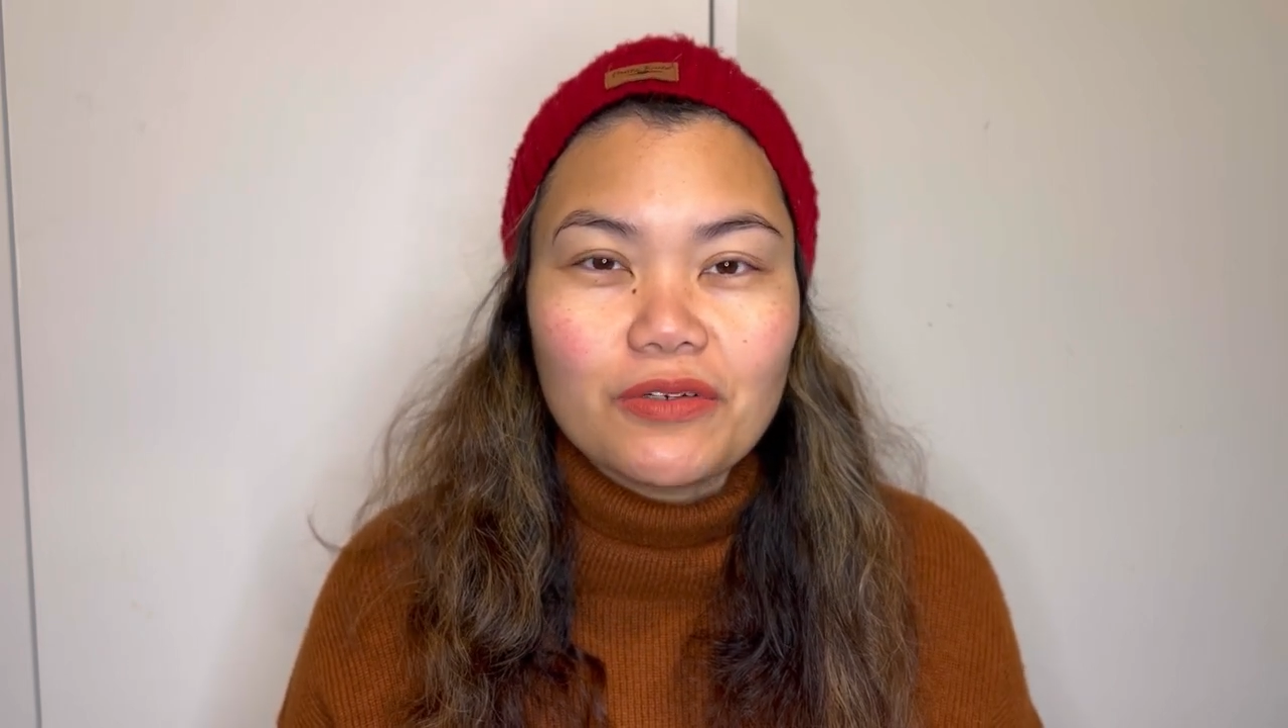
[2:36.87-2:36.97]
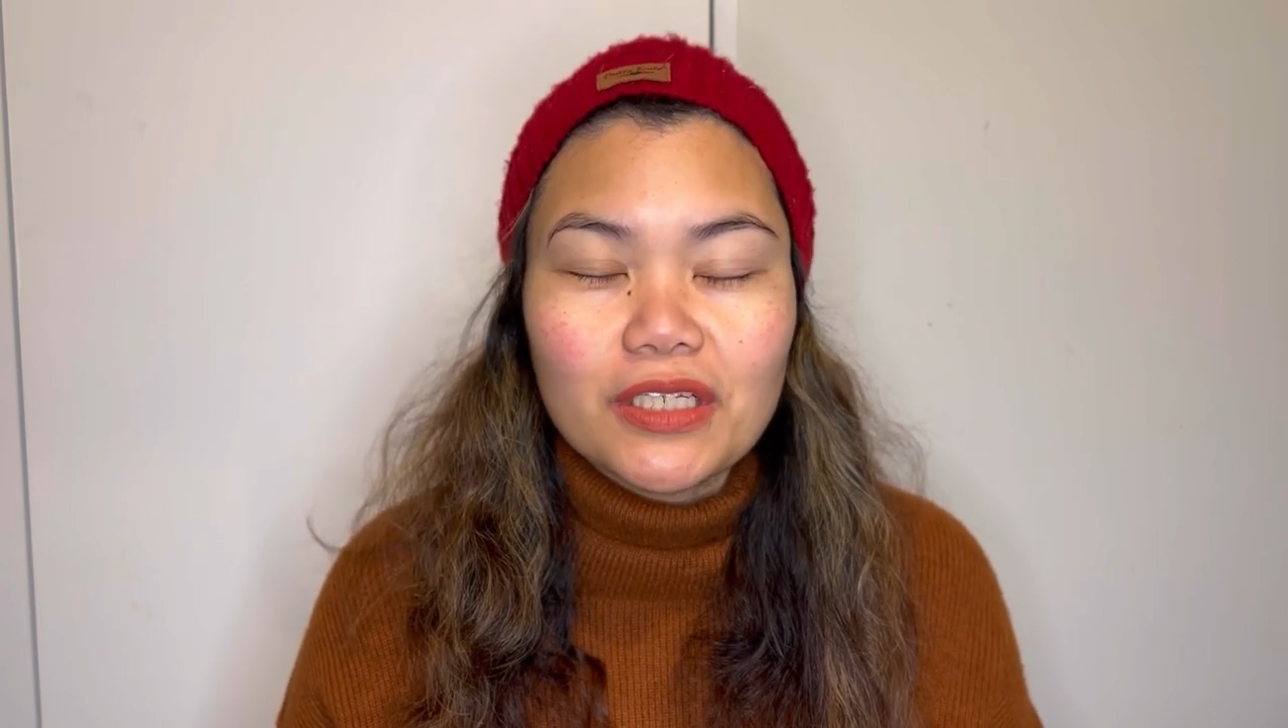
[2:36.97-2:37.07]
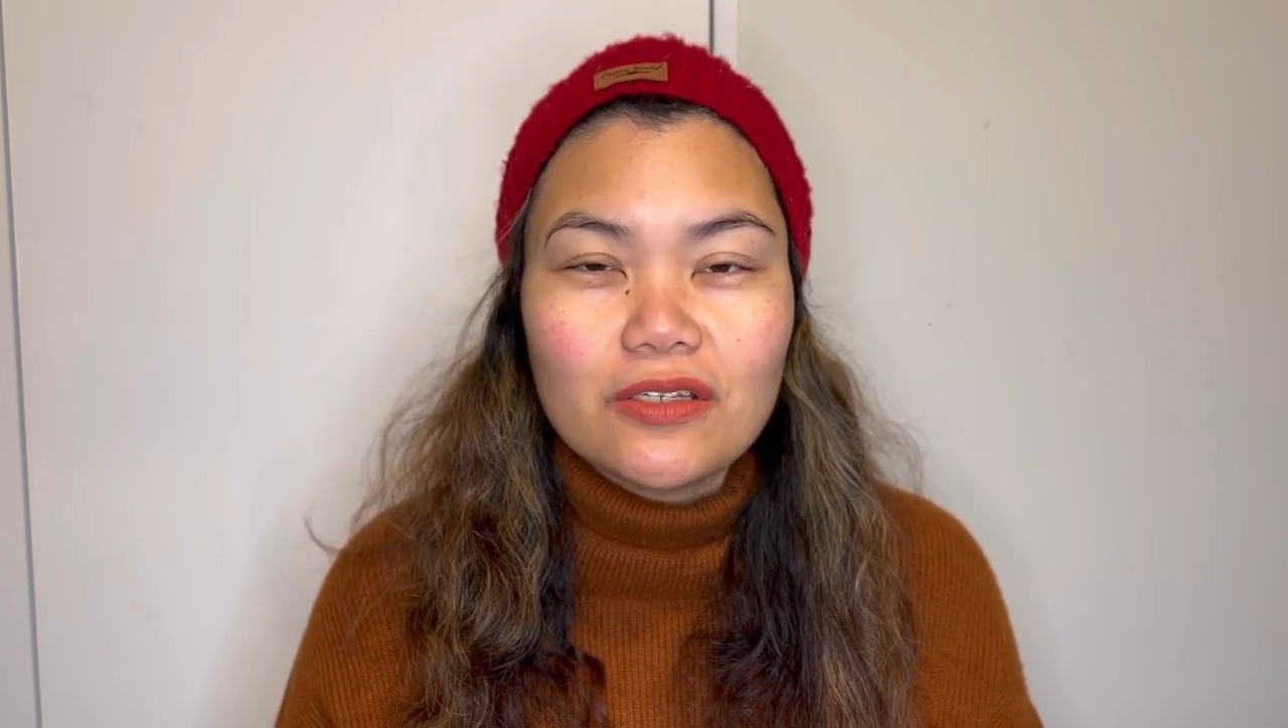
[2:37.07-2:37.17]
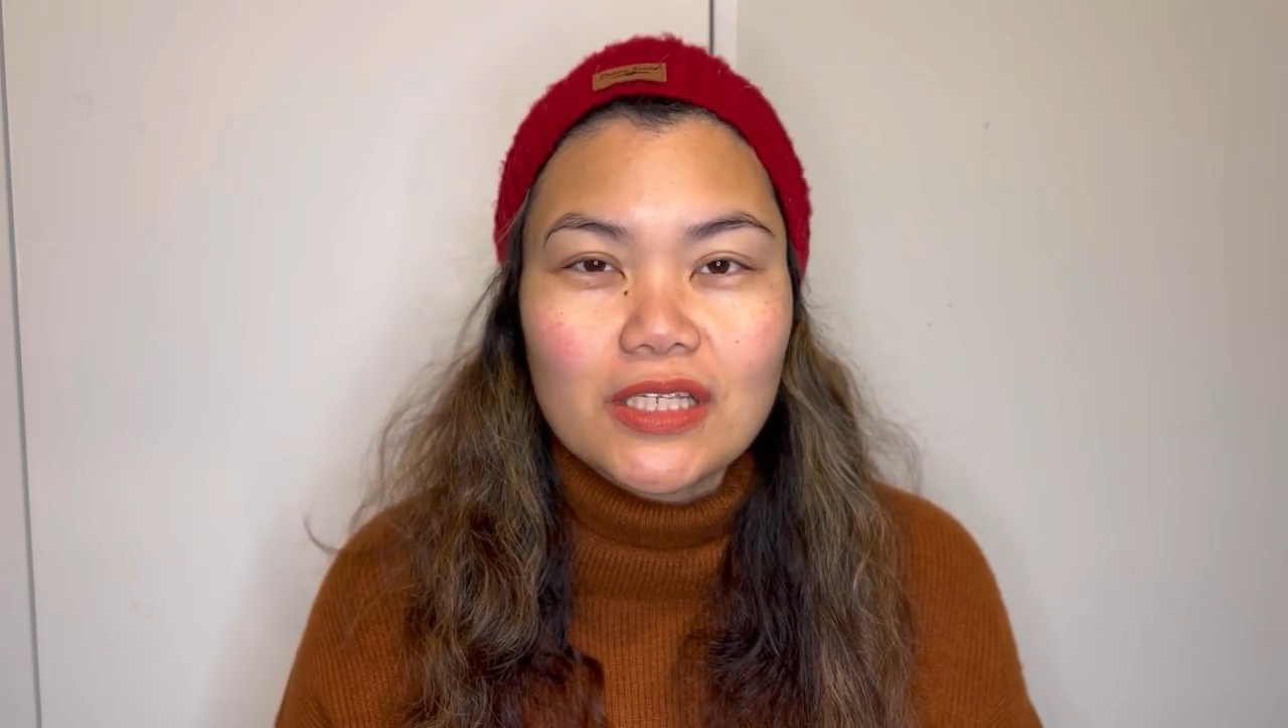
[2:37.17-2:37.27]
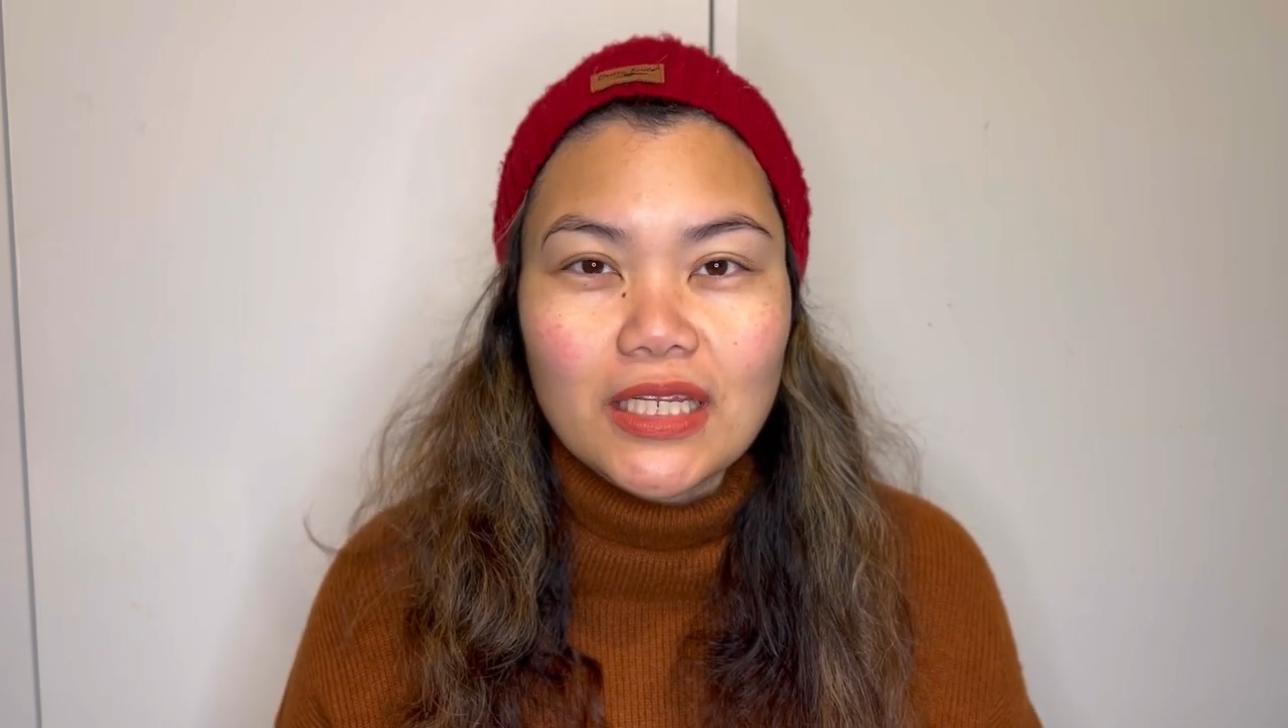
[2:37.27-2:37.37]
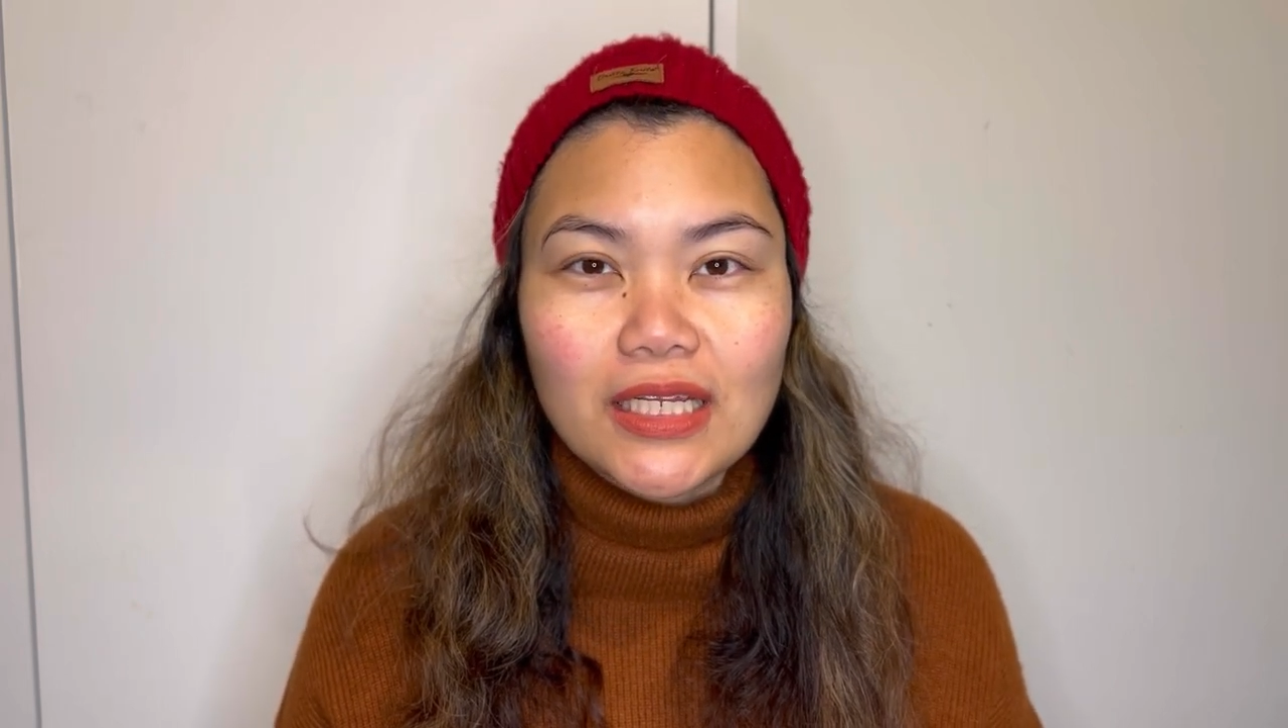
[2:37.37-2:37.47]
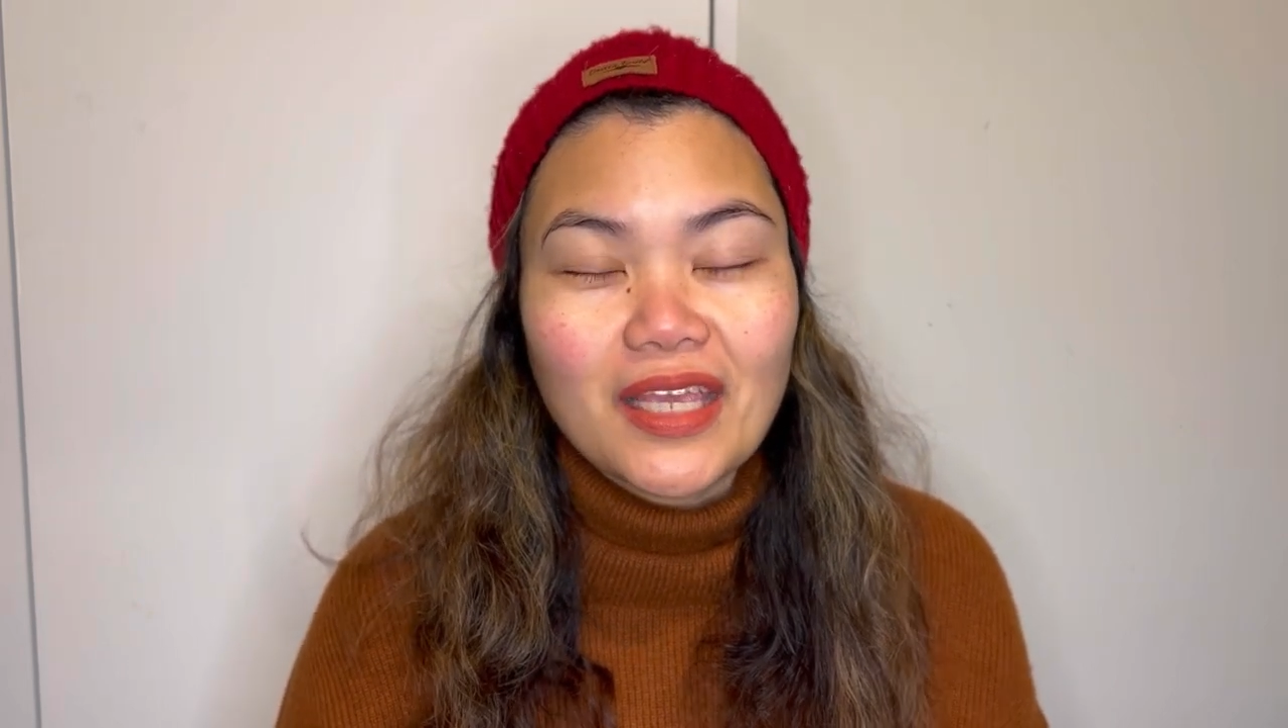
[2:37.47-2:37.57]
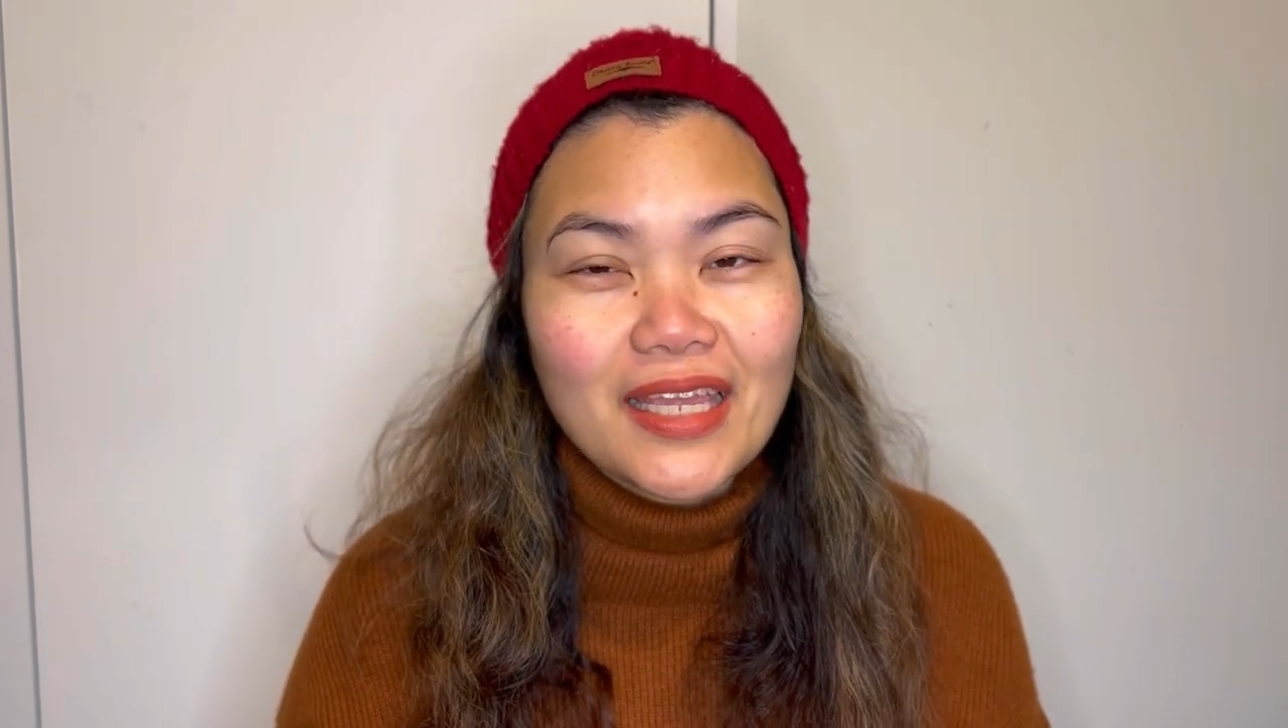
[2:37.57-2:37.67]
in New Zealand